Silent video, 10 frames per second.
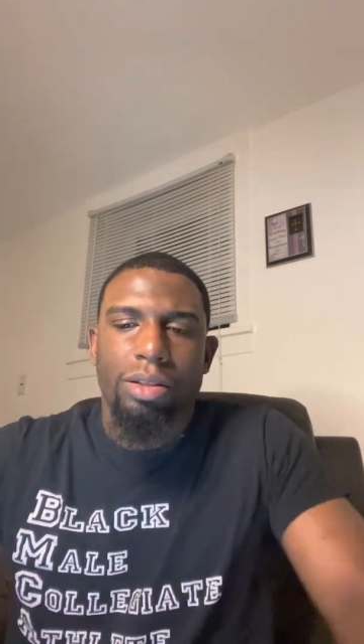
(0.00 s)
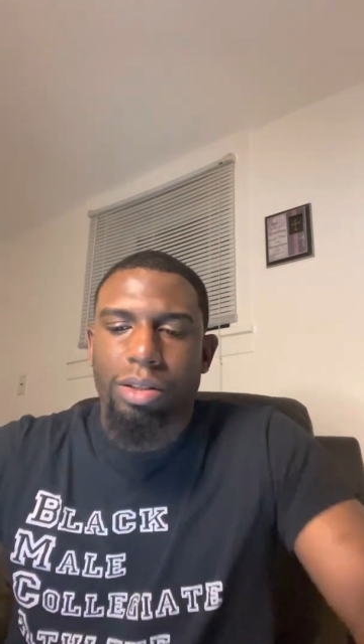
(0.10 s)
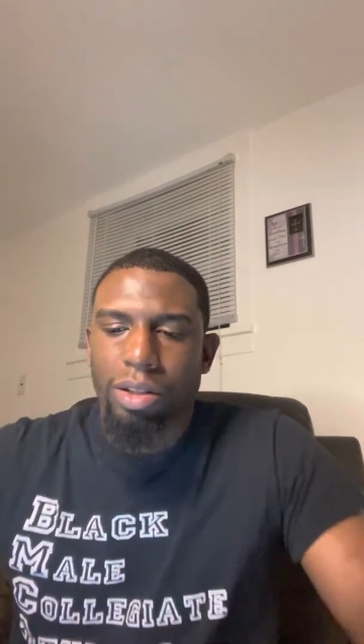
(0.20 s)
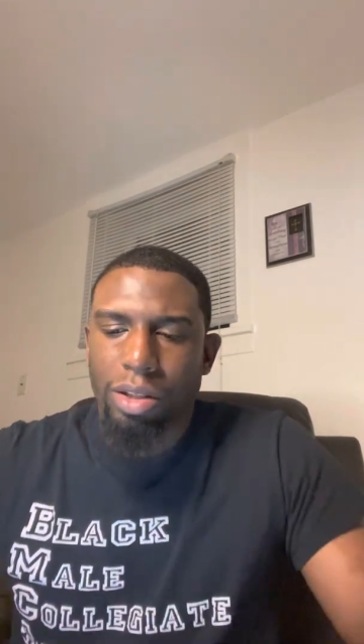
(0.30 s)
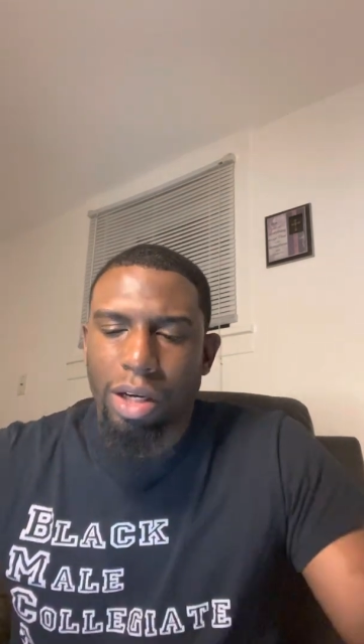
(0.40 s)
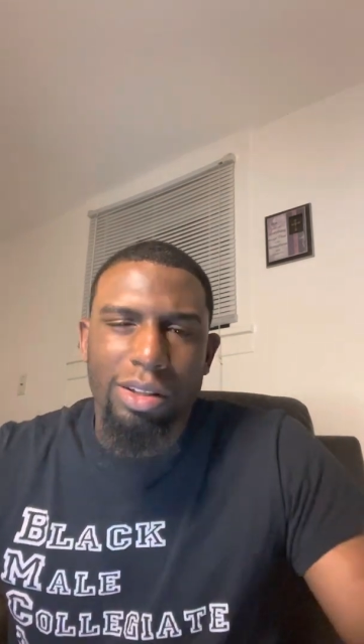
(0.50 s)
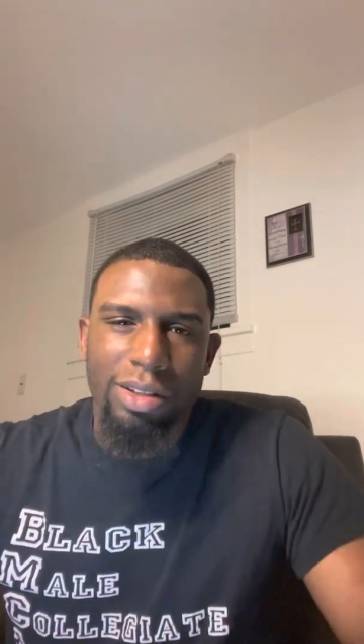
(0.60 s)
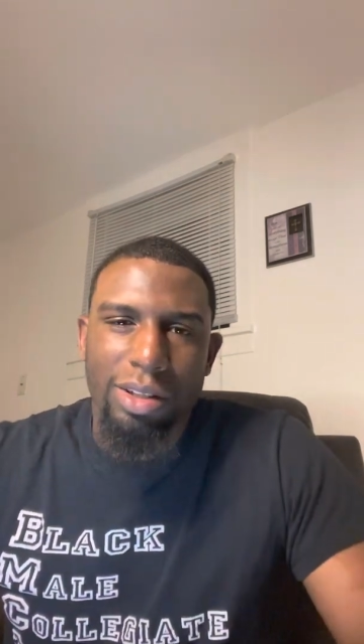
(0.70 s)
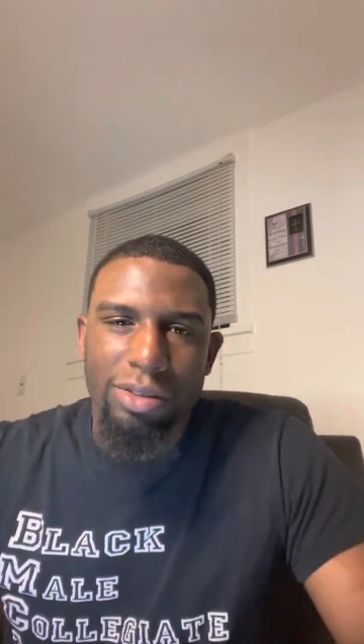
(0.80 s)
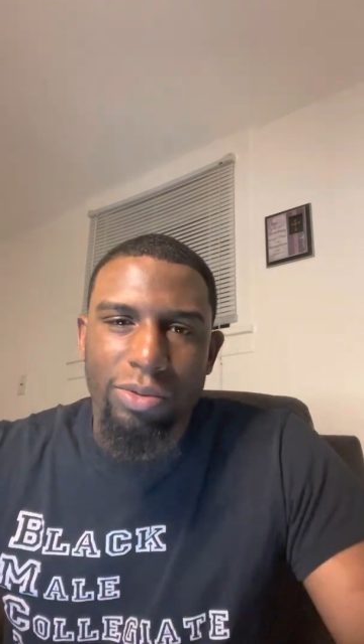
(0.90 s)
and I think
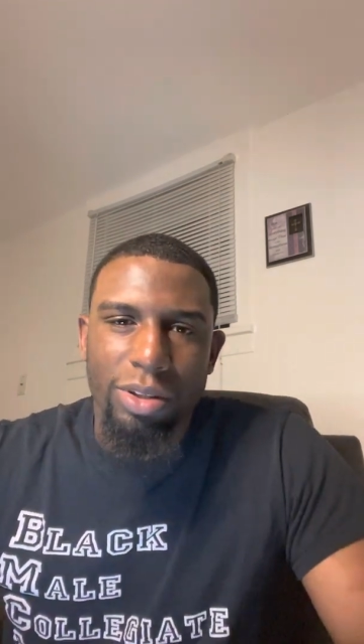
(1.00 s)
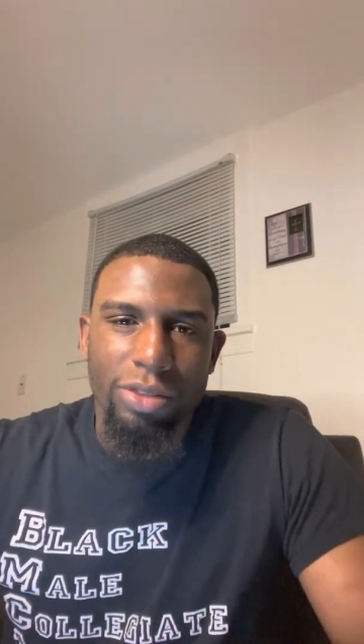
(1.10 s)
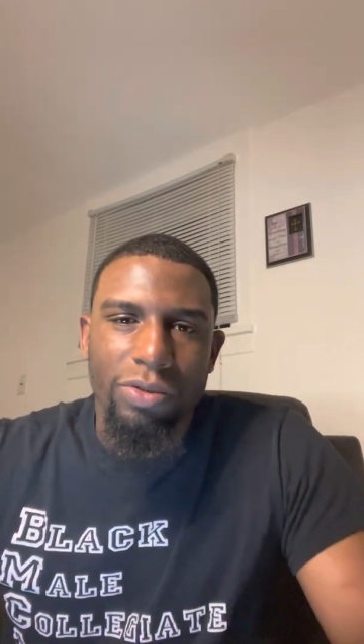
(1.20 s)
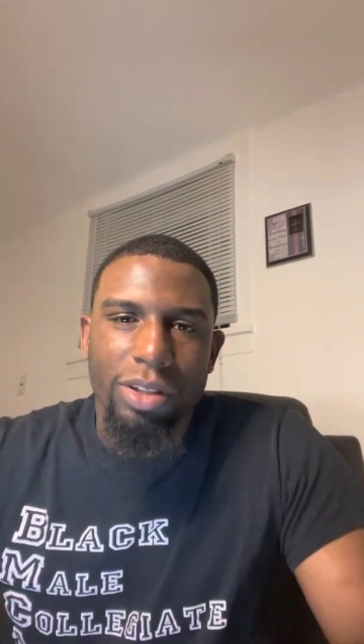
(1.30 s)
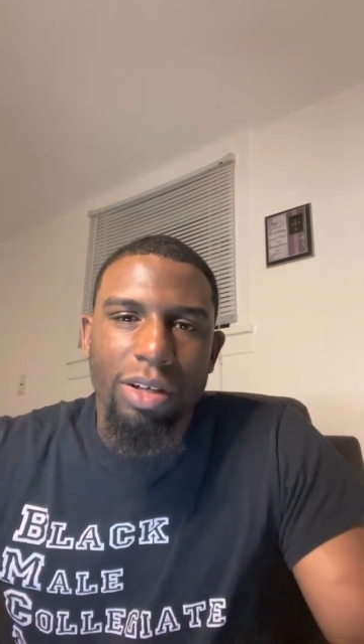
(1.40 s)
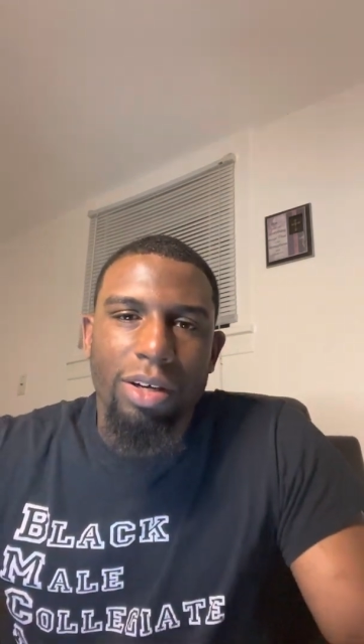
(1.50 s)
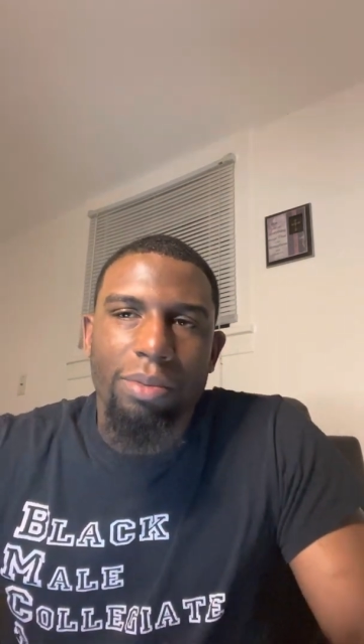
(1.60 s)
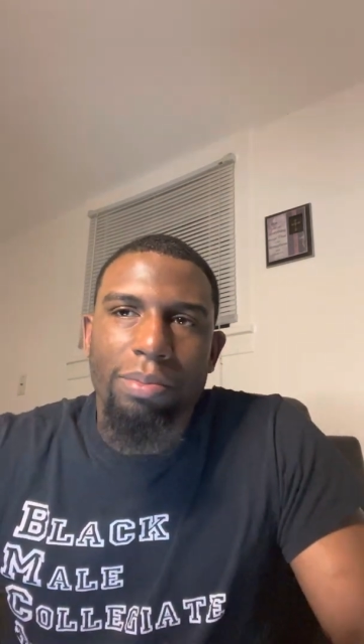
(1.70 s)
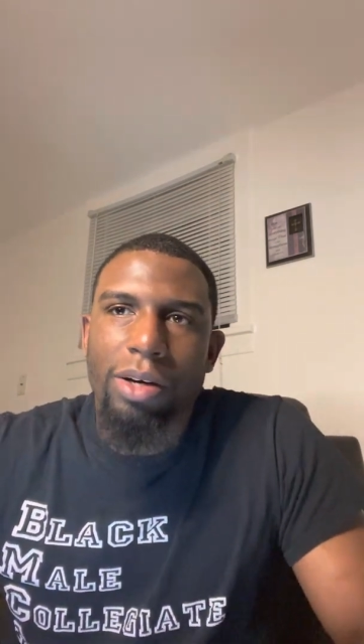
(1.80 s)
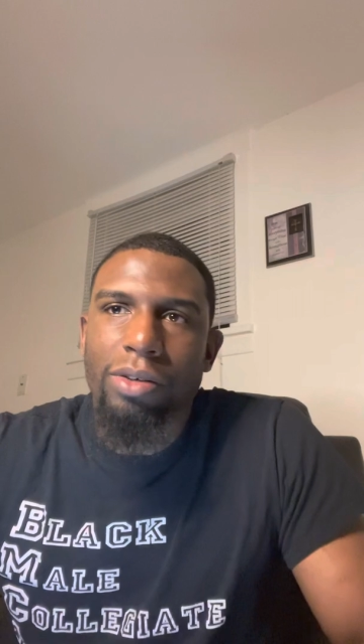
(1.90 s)
that's what it's really all
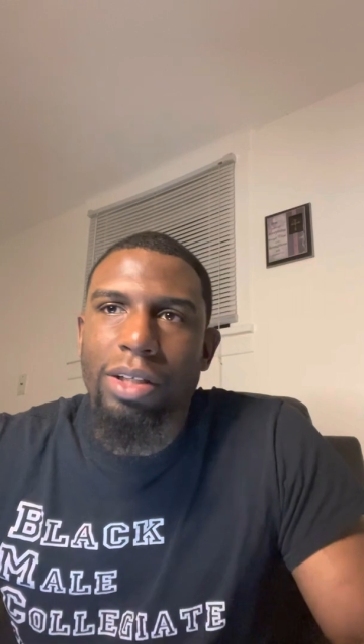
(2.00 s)
about.